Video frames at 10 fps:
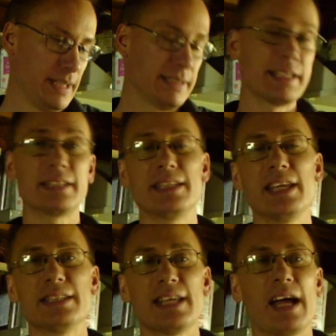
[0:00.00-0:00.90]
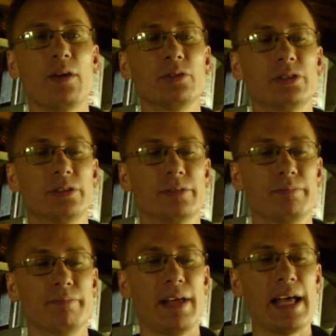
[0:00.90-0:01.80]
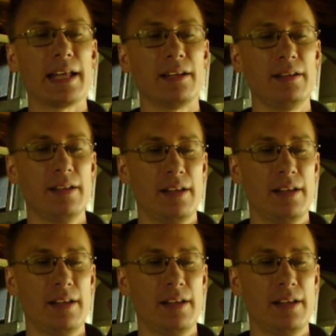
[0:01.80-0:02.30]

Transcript: 16th ounce bottle.